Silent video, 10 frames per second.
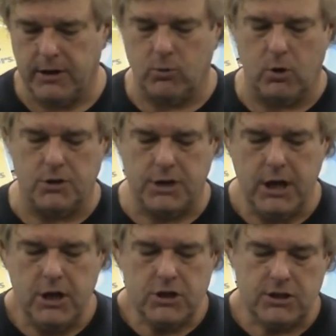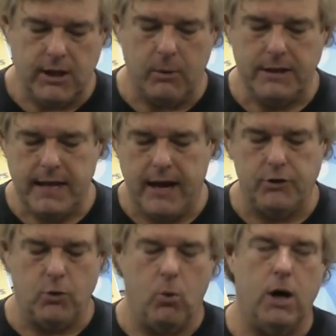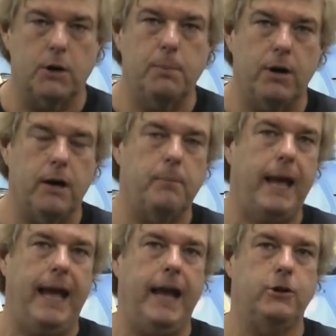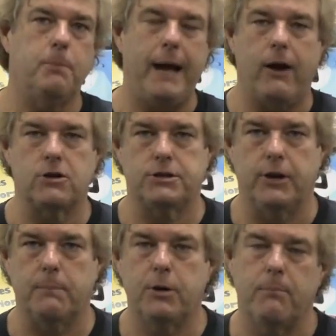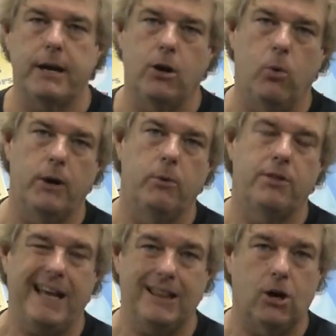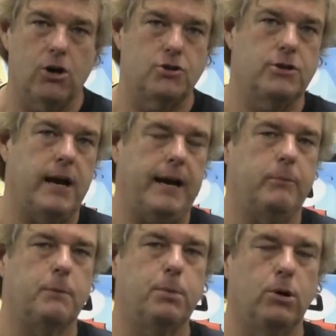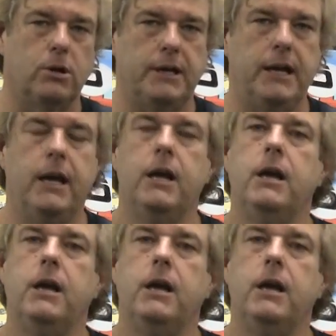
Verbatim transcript: In other words, slowing down your water pump and your power steering pump by going with a larger diameter pulley,